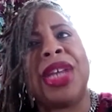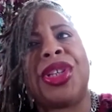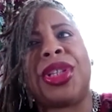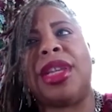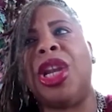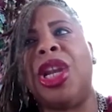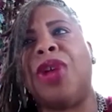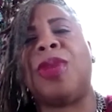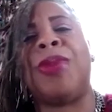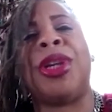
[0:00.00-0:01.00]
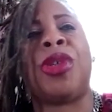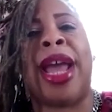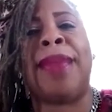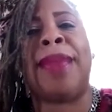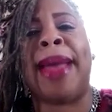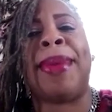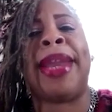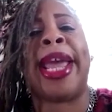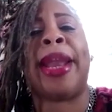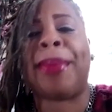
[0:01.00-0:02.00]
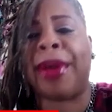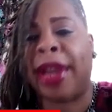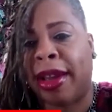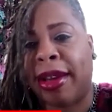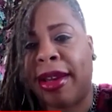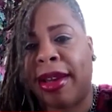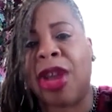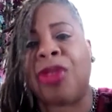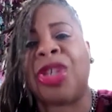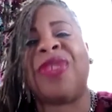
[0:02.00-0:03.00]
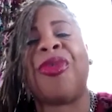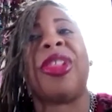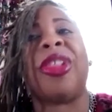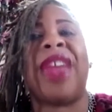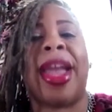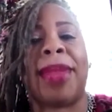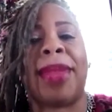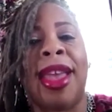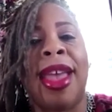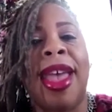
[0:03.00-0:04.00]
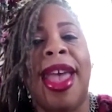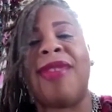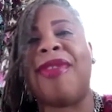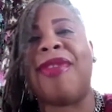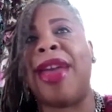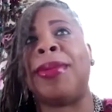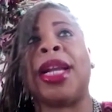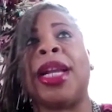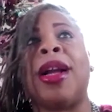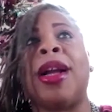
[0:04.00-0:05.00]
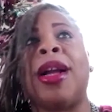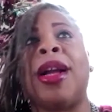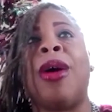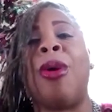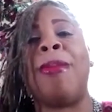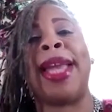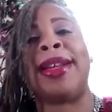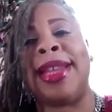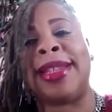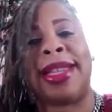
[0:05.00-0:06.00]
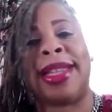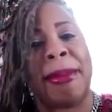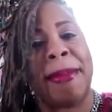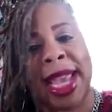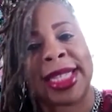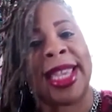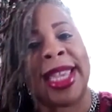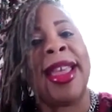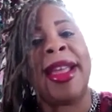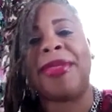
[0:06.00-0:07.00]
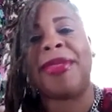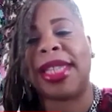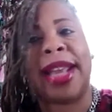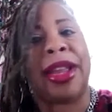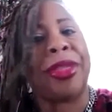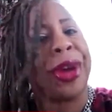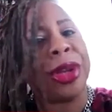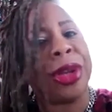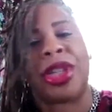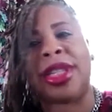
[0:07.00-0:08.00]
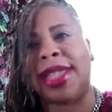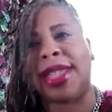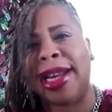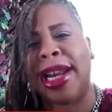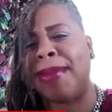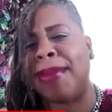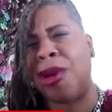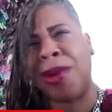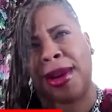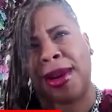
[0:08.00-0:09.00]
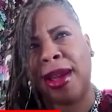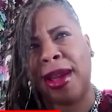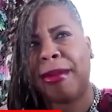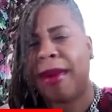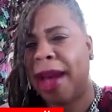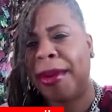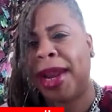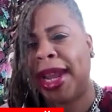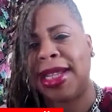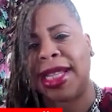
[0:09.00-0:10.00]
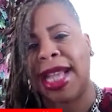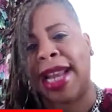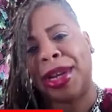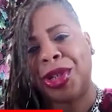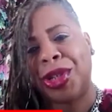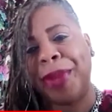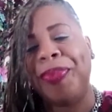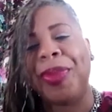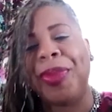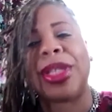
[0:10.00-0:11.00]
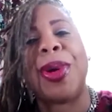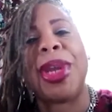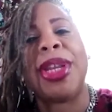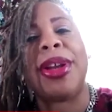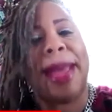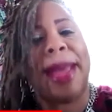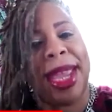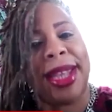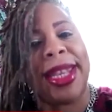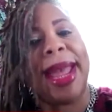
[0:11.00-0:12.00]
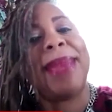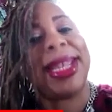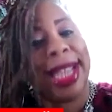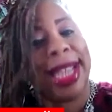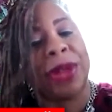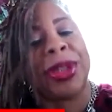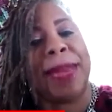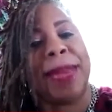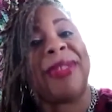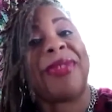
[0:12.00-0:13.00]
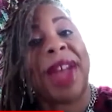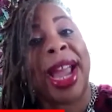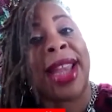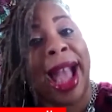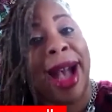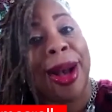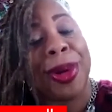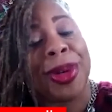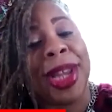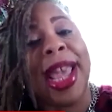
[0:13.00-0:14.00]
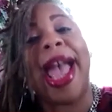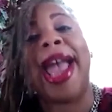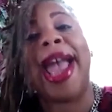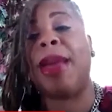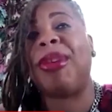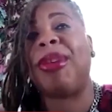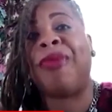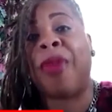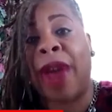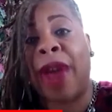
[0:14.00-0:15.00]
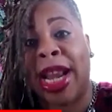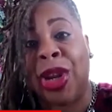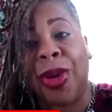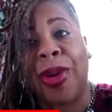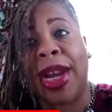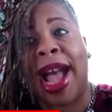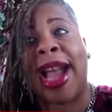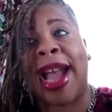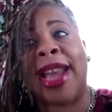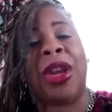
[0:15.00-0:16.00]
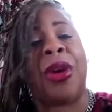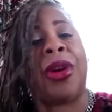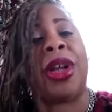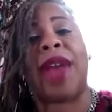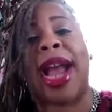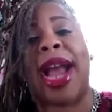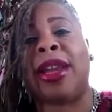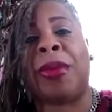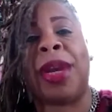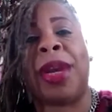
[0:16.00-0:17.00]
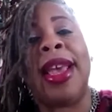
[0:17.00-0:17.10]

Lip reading: just, someone tried my banana pudding, just for the family. And the family was like, oh my goodness, it's amazing. This, that, and the third, you should sell it. And I'm going, well, how would I get into that industry? Right. So, let me dig a little deeper and find out. And before I knew it, I, contracted with